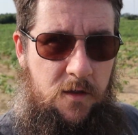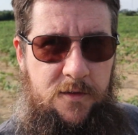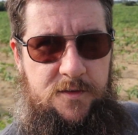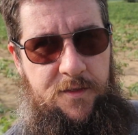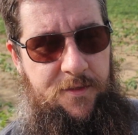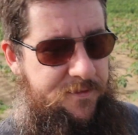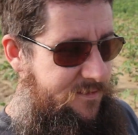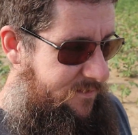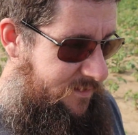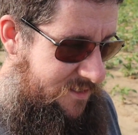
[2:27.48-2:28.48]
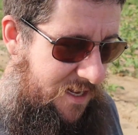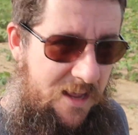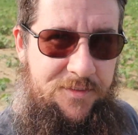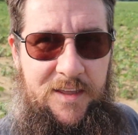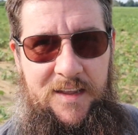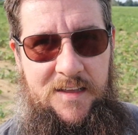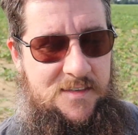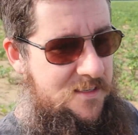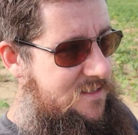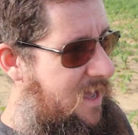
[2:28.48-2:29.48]
So the sad thing
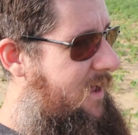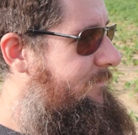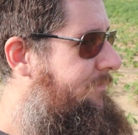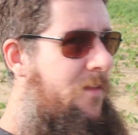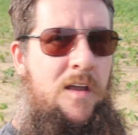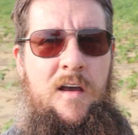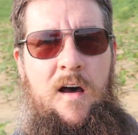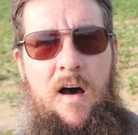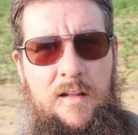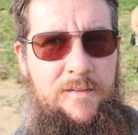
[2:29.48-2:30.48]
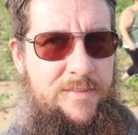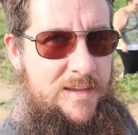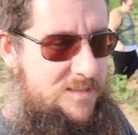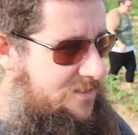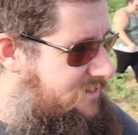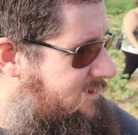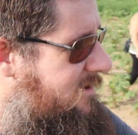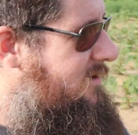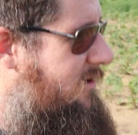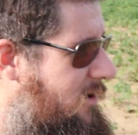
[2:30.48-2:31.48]
is that all of this
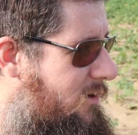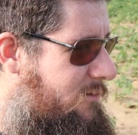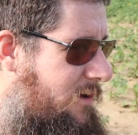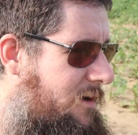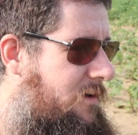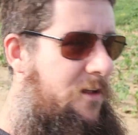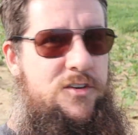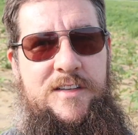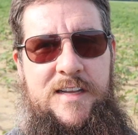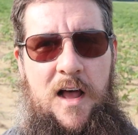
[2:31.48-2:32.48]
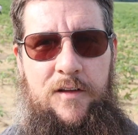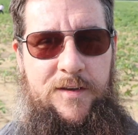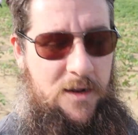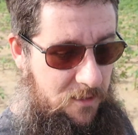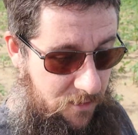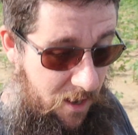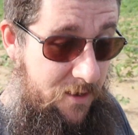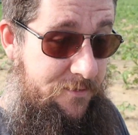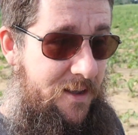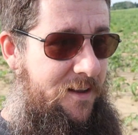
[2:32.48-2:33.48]
okra, well, I shouldn't say all of it, a lot
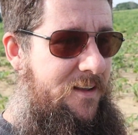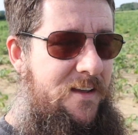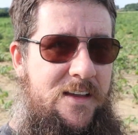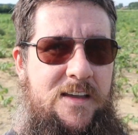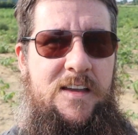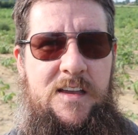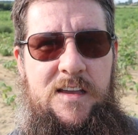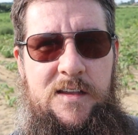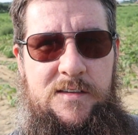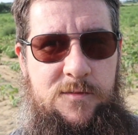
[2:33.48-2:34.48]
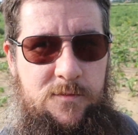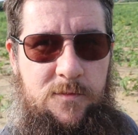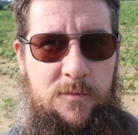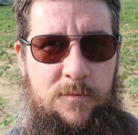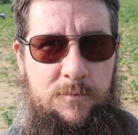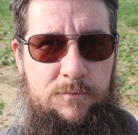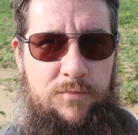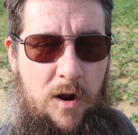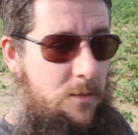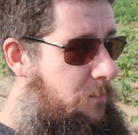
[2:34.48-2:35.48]
of it is
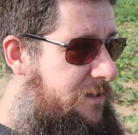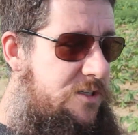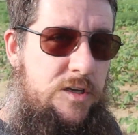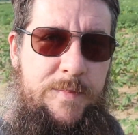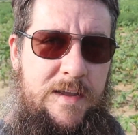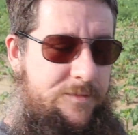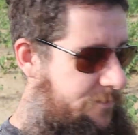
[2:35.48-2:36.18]
probably too big